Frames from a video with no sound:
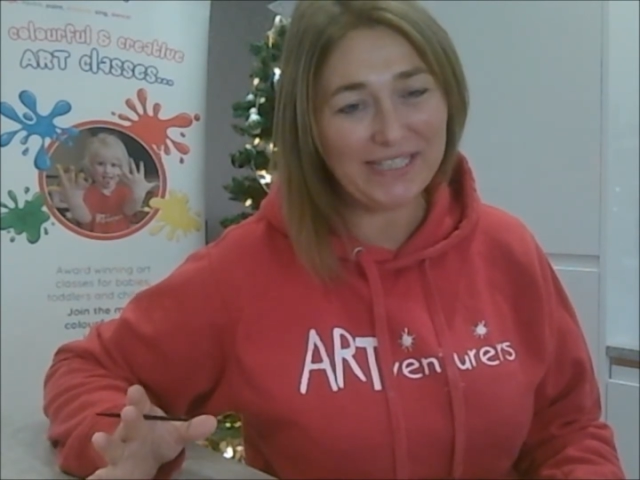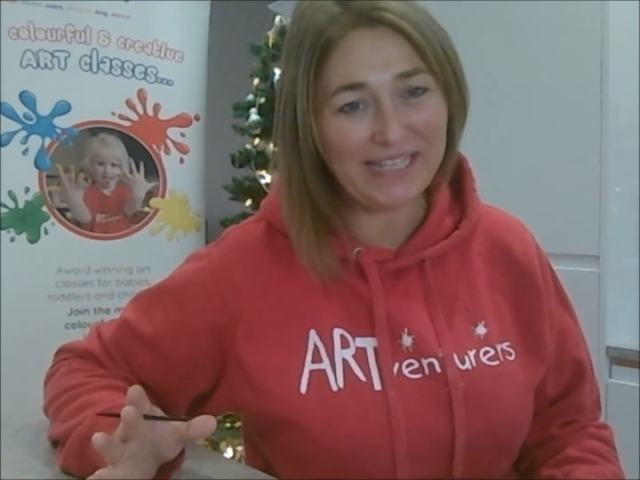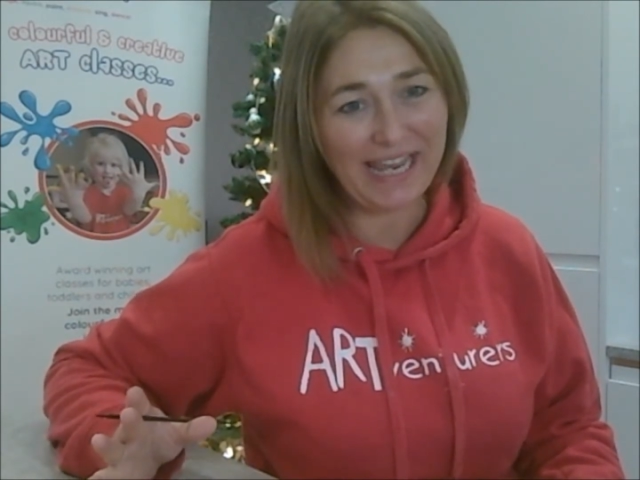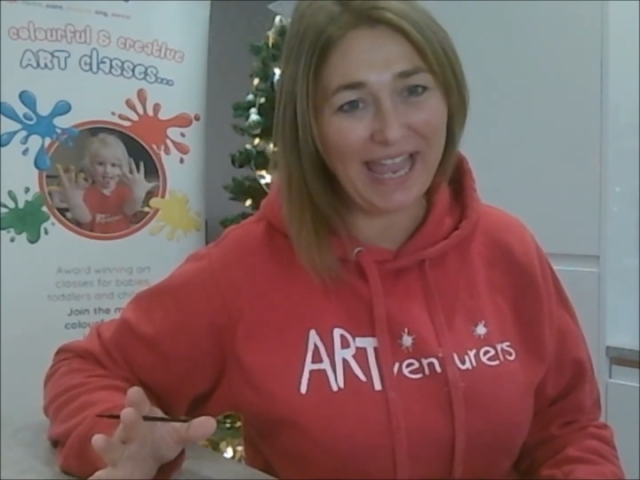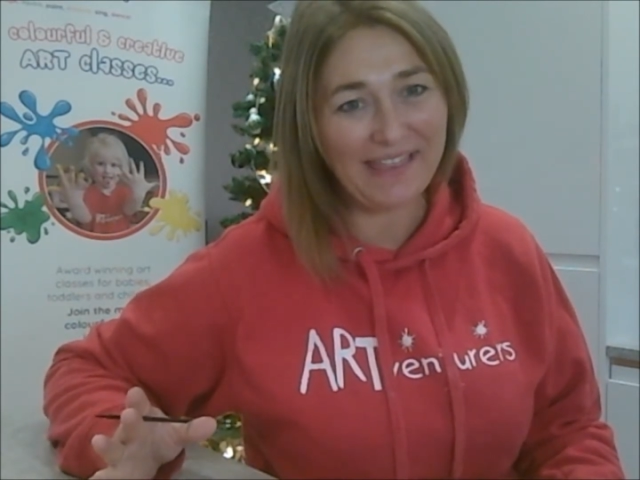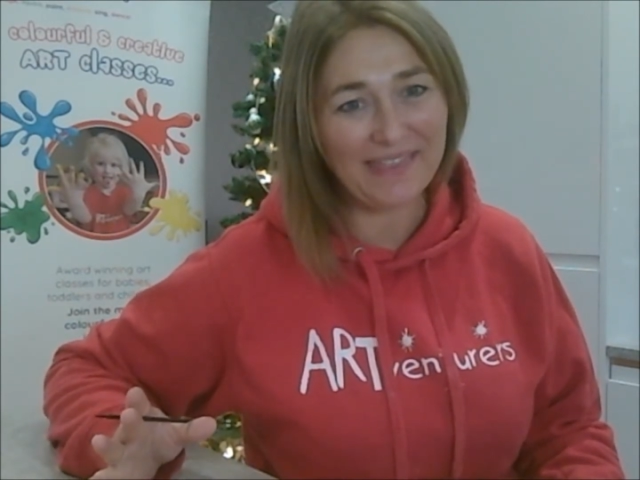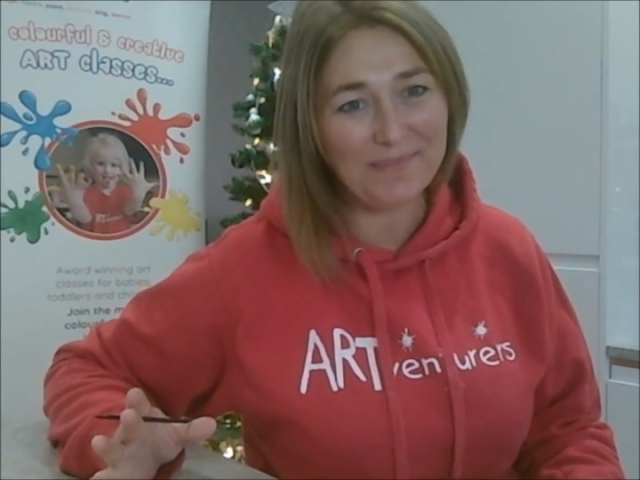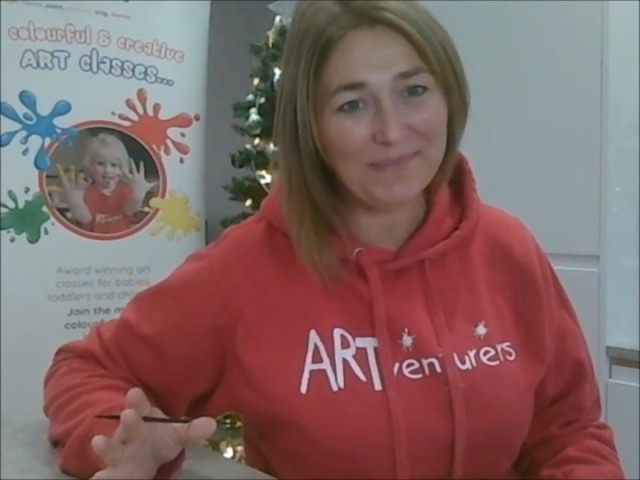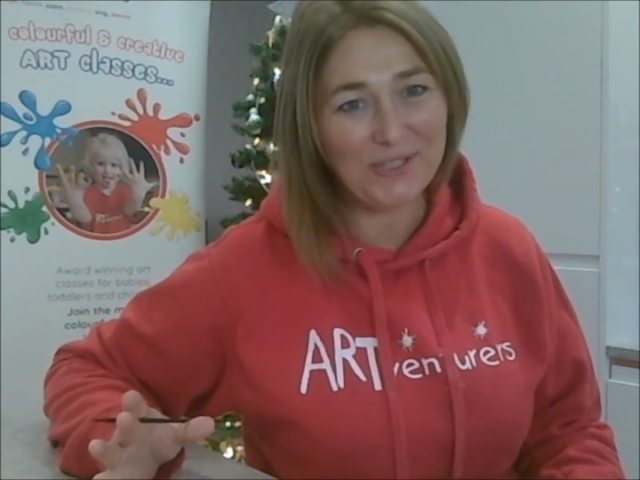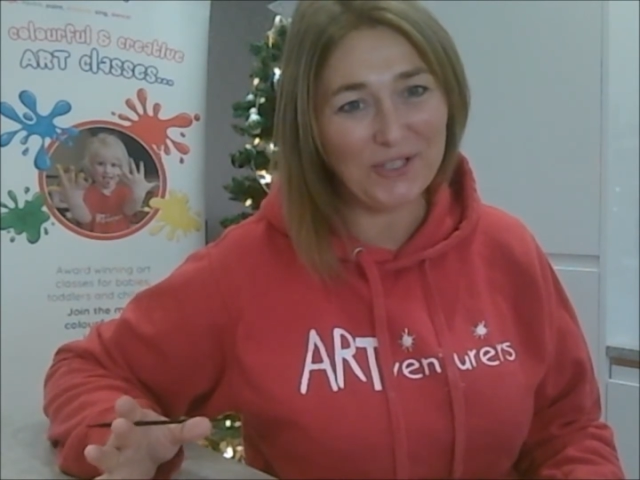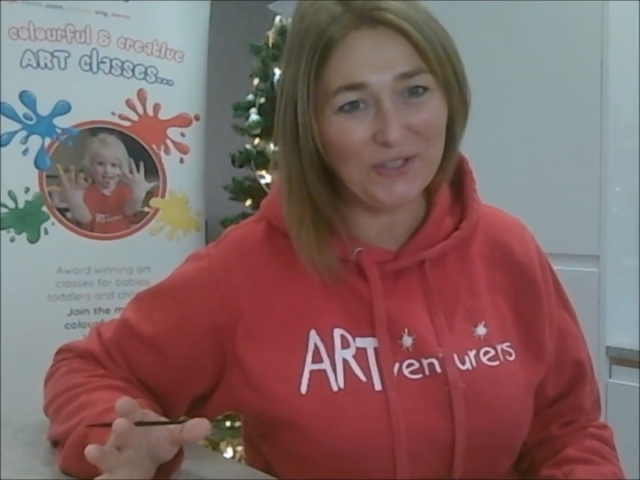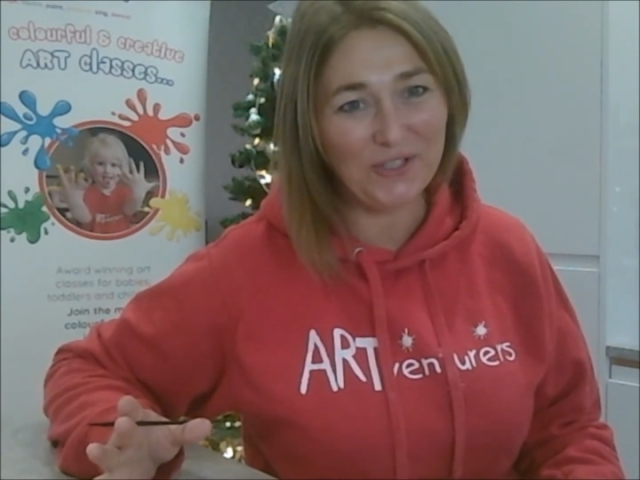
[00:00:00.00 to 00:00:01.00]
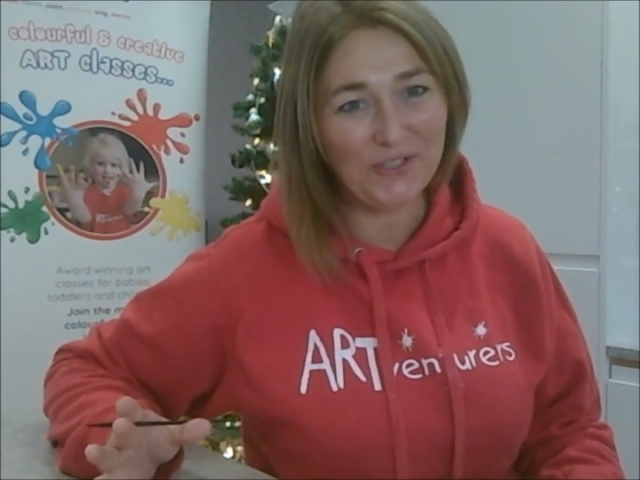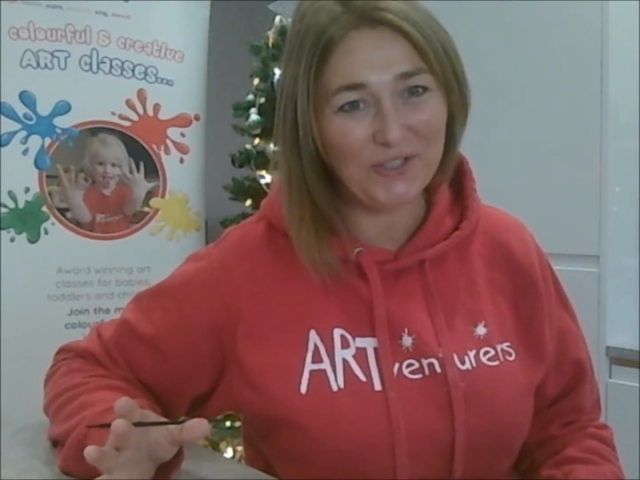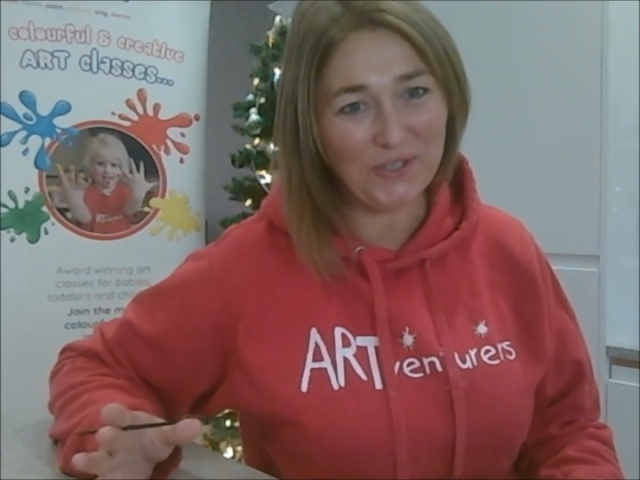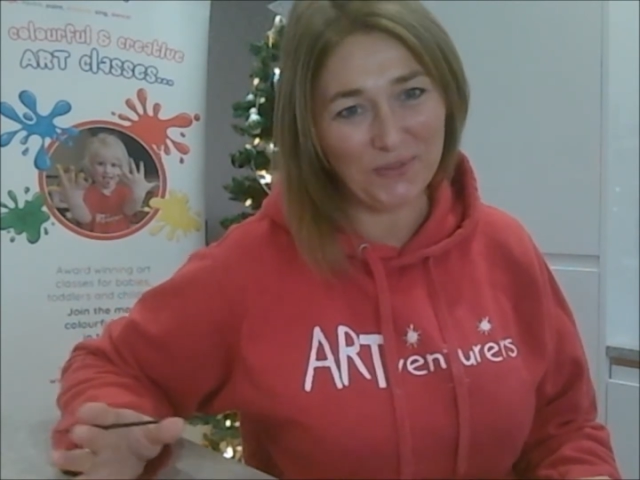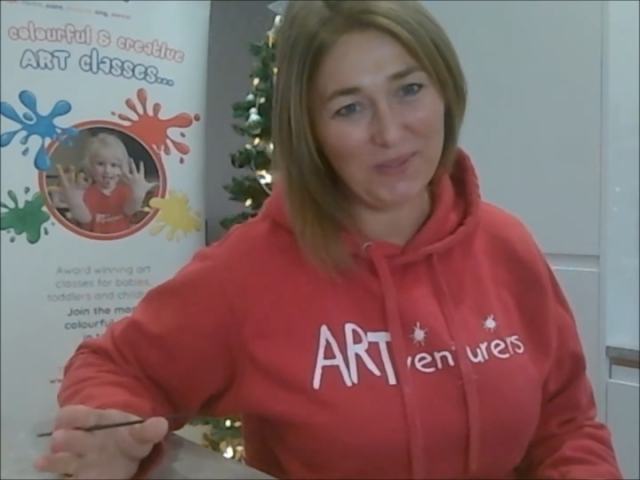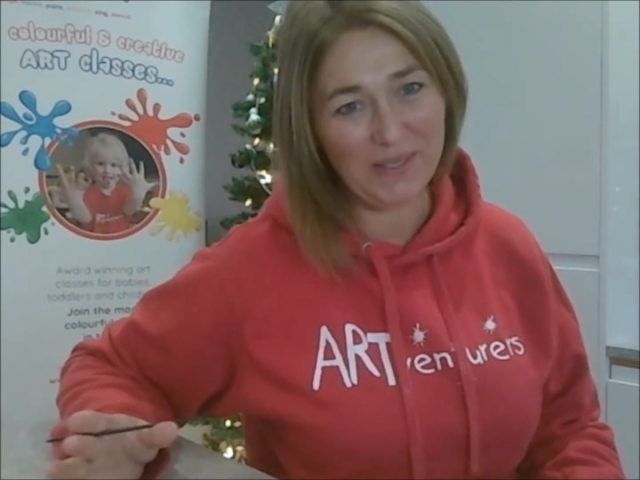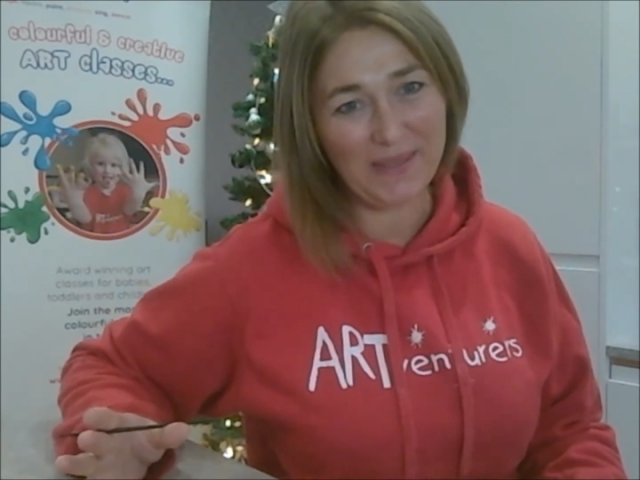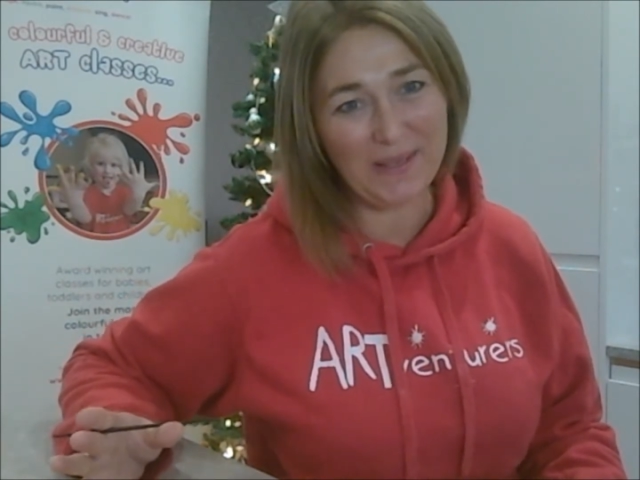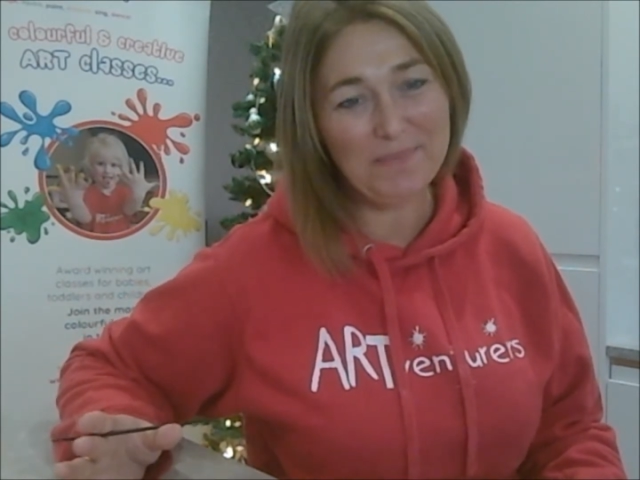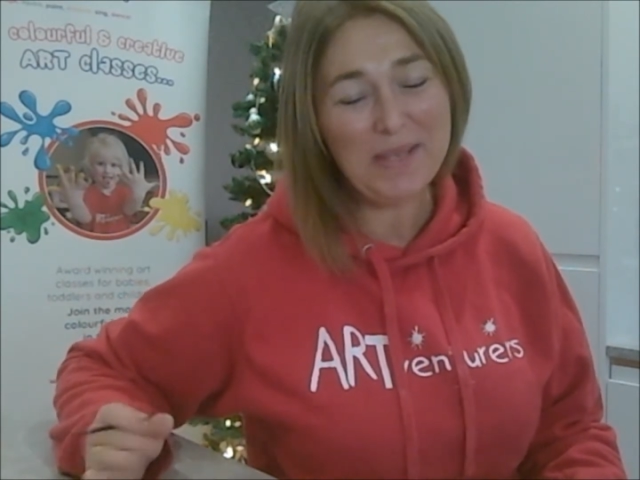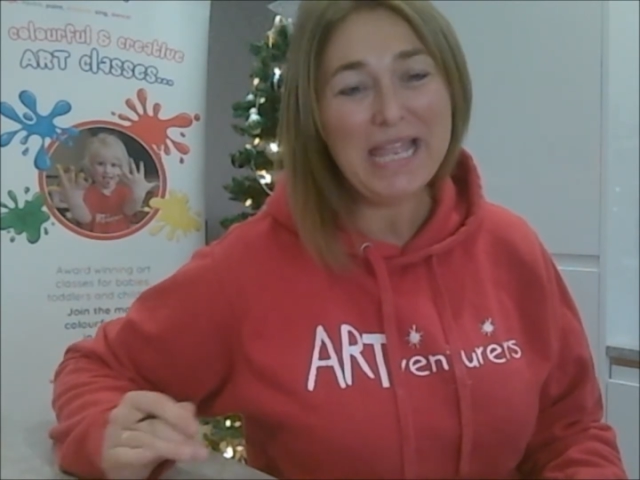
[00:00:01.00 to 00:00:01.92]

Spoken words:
to get them done and show you them.